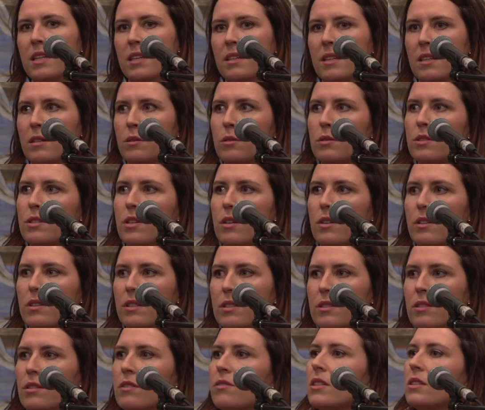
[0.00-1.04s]
and then also the
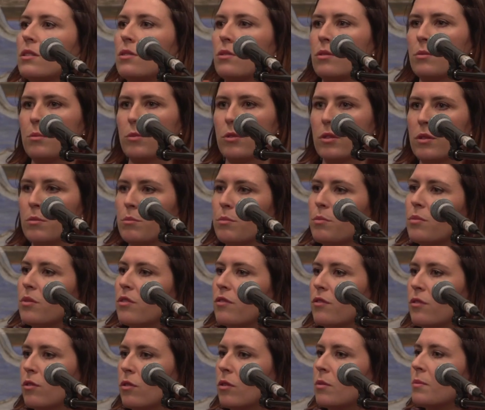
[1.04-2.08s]
sort of exuberant
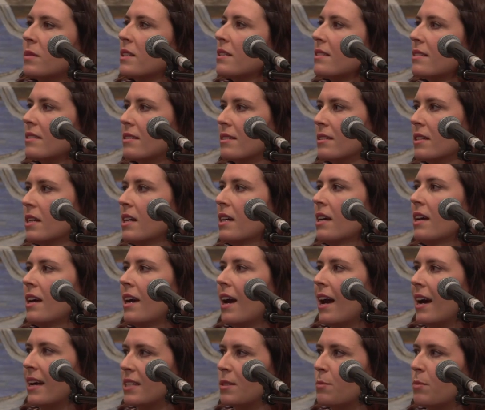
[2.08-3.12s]
performance
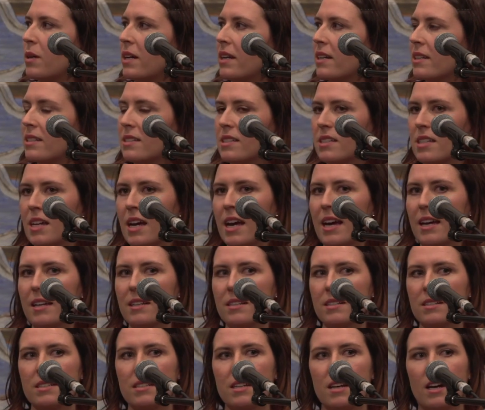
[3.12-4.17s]
aspect.
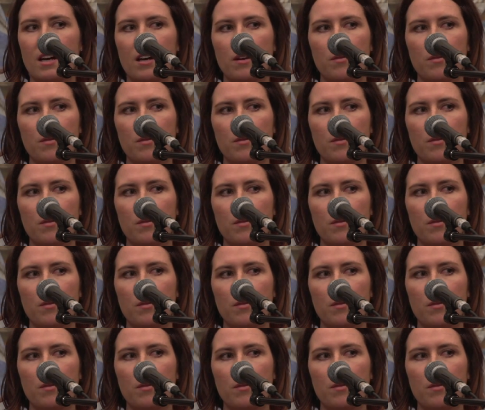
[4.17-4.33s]
And